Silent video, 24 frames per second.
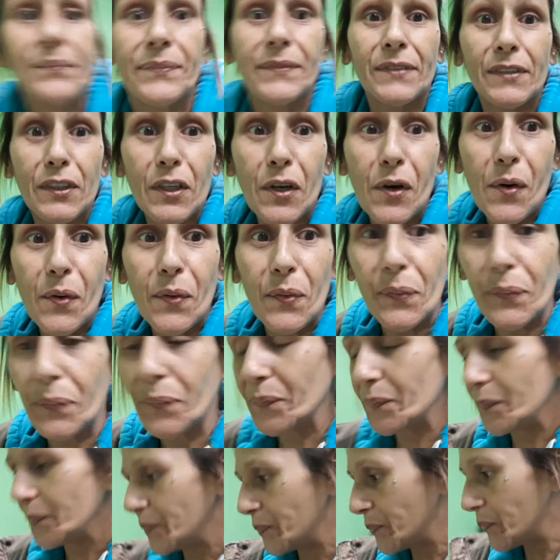So
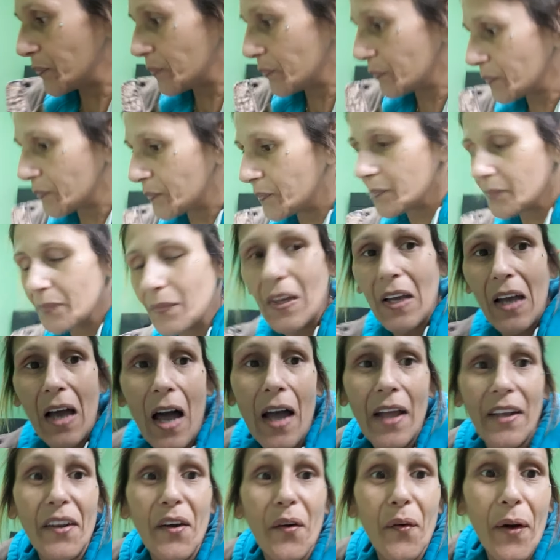
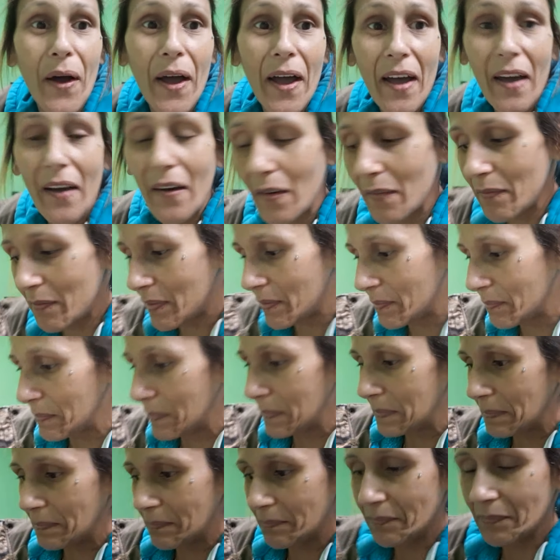I know I have
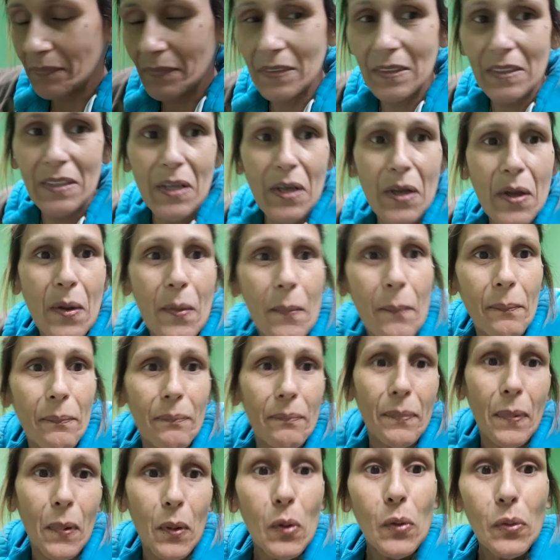
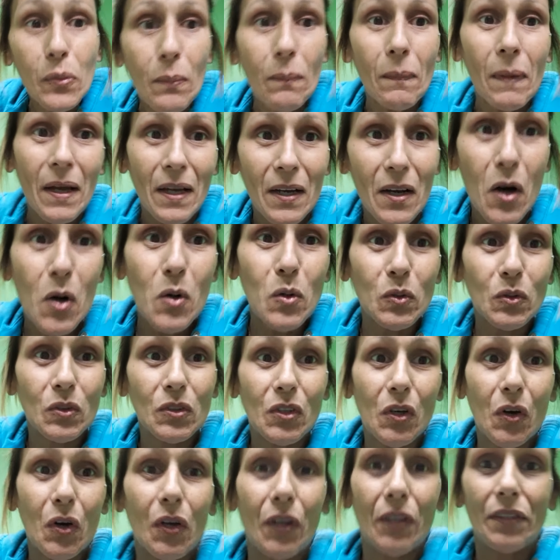both my
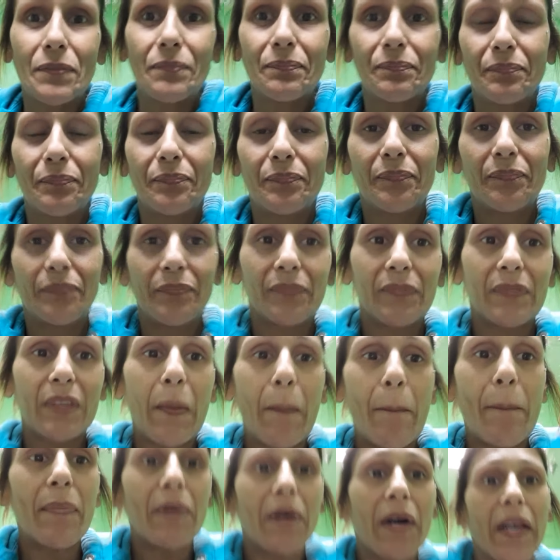coats on,
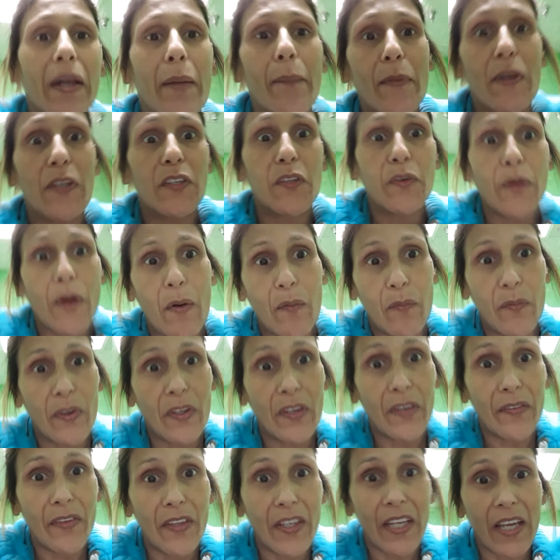but I'm going to do
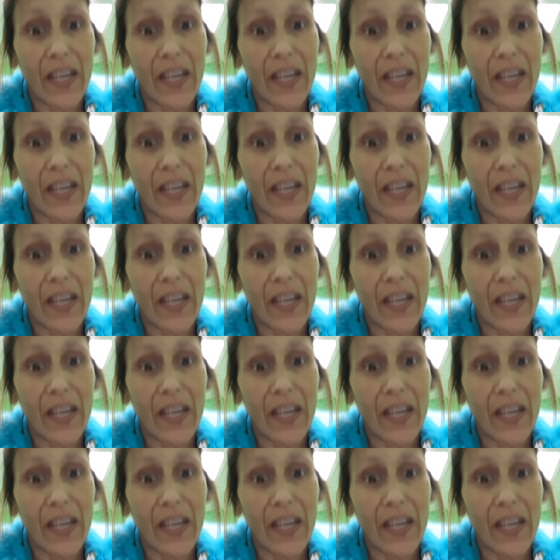outfit of